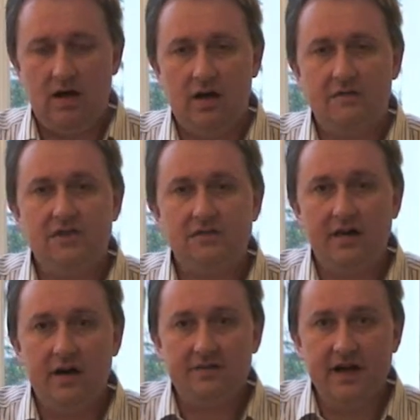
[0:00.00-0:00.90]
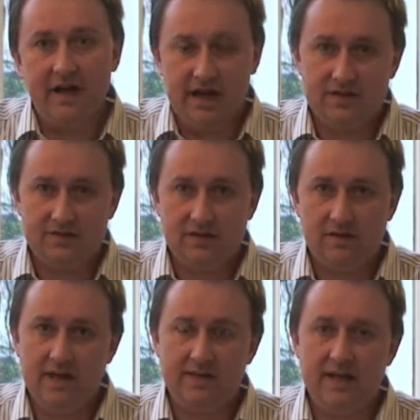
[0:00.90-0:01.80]
After the five days,
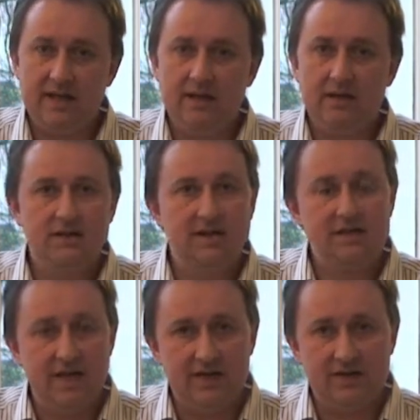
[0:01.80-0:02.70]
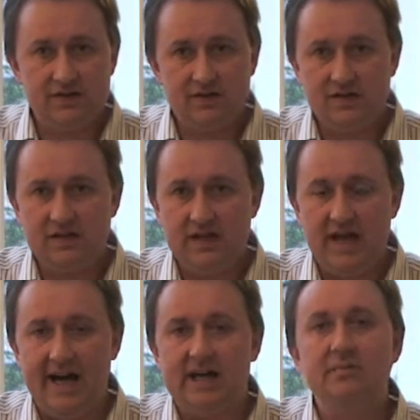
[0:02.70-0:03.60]
they then did a test to see
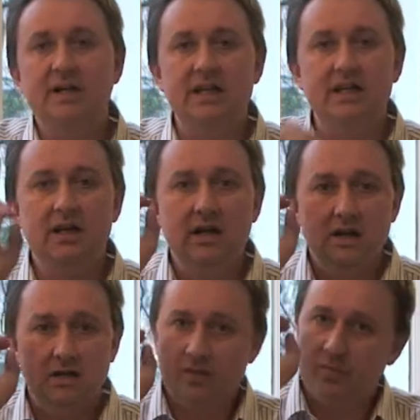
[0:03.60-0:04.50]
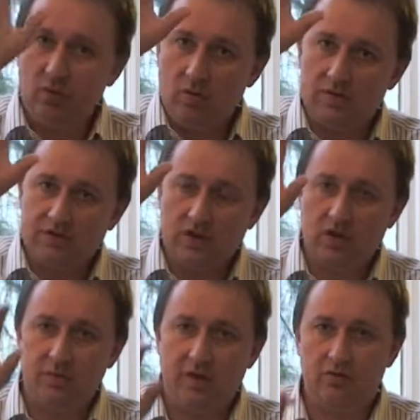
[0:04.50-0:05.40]
how many of the balls that
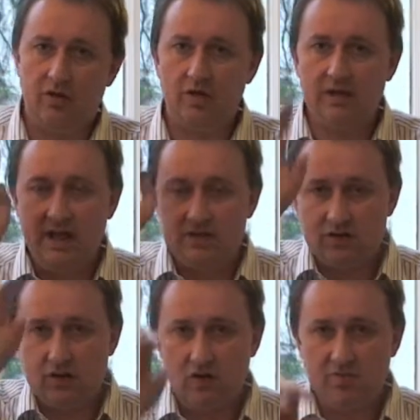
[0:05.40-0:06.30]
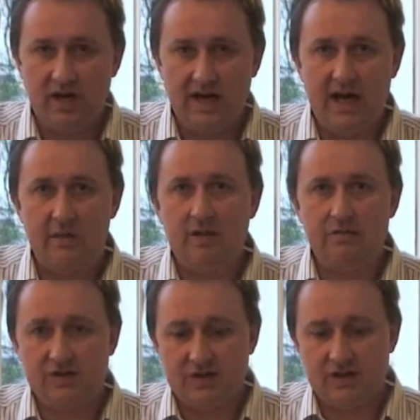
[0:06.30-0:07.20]
could be thrown into the hoop, how many
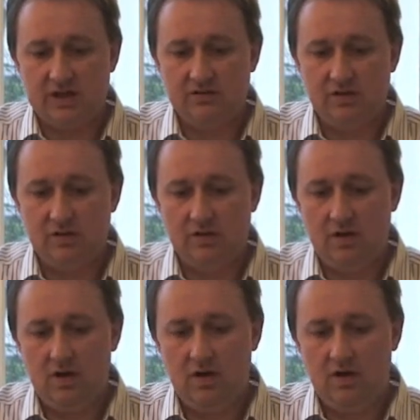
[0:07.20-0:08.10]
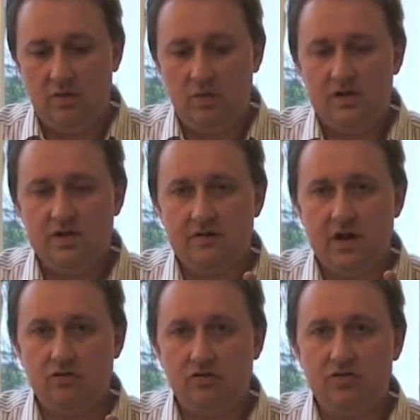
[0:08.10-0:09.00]
were successful. Which of
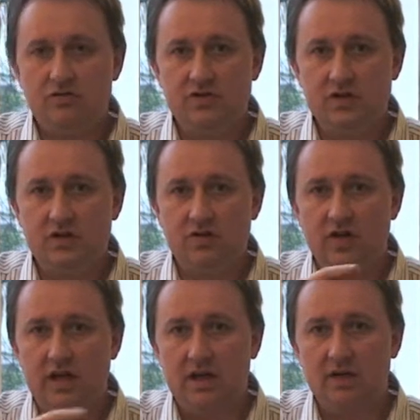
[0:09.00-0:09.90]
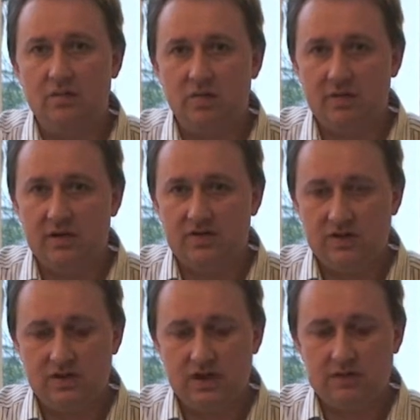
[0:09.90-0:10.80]
those groups do you think were the most
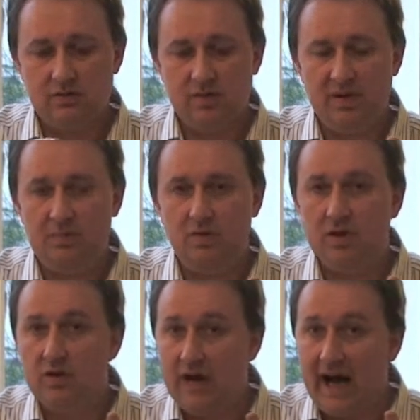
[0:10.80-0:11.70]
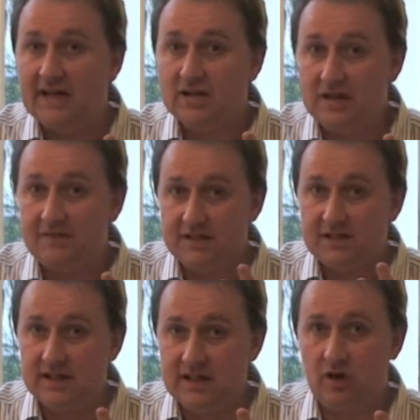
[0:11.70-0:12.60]
successful? The people who actually
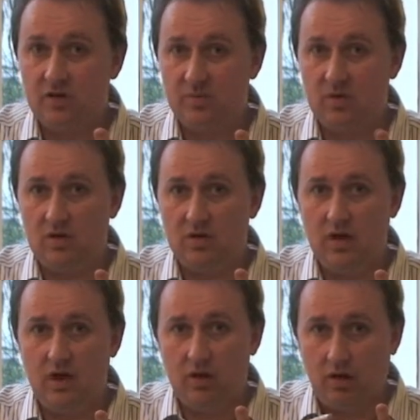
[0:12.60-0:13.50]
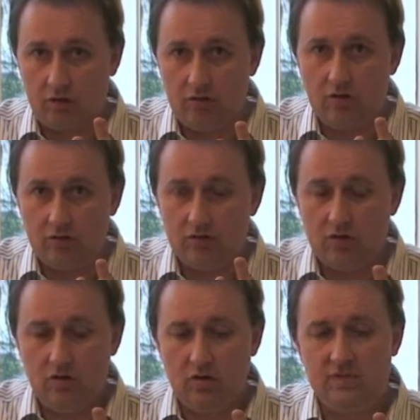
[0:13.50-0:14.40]
physically got the ball and threw it through the
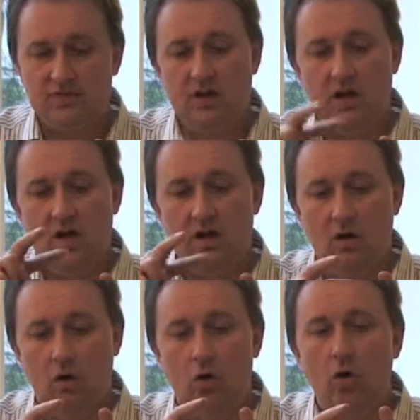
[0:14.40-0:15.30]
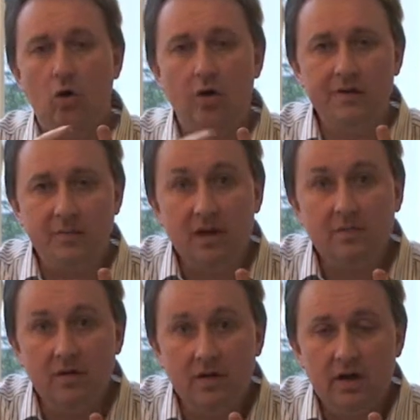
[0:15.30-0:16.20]
hoops, or the
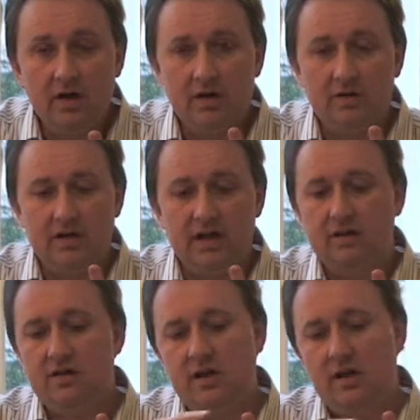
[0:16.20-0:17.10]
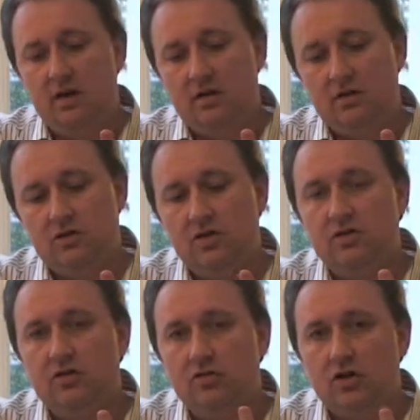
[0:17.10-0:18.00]
people who did the
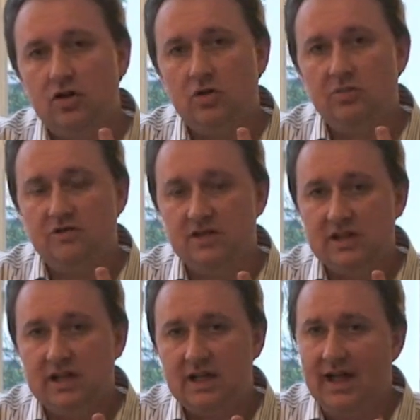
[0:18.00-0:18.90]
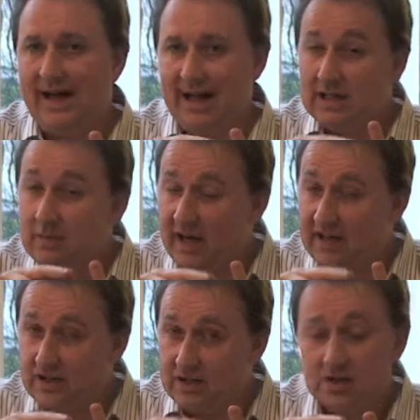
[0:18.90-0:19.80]
shooting through the hoops physically and
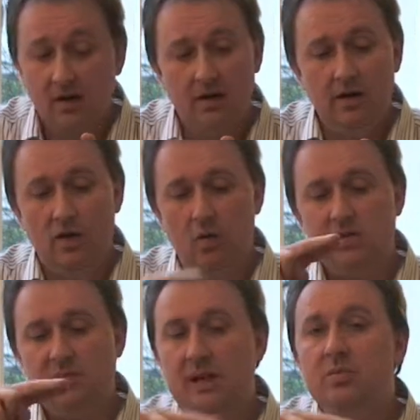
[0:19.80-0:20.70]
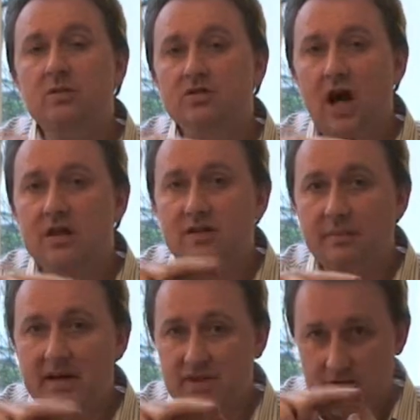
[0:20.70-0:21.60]
imagined, or the people who just
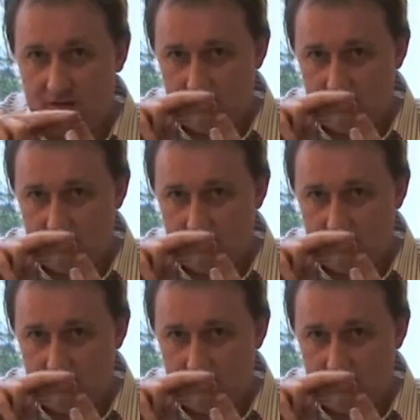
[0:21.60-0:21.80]
imagined?